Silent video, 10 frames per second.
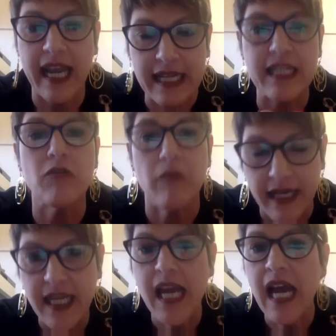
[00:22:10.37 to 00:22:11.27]
And I said,
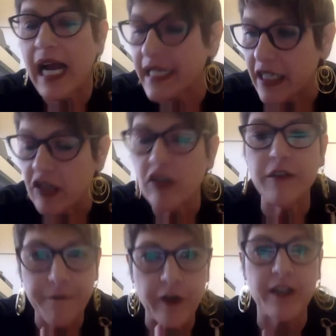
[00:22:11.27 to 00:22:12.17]
right, I need to
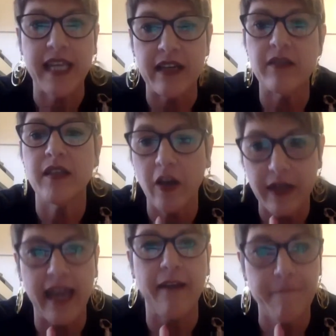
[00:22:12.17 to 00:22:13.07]
do folk tales.
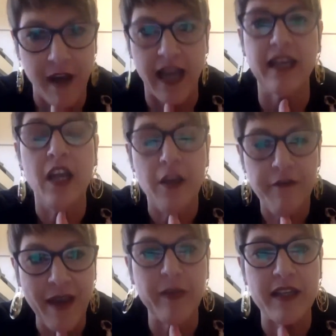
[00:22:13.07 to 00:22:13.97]
Okay, fine,
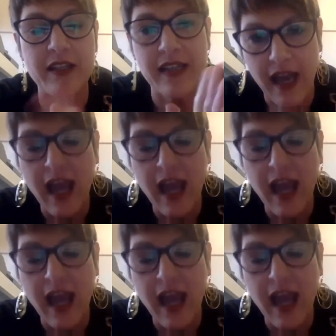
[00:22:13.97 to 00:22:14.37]
fabulous.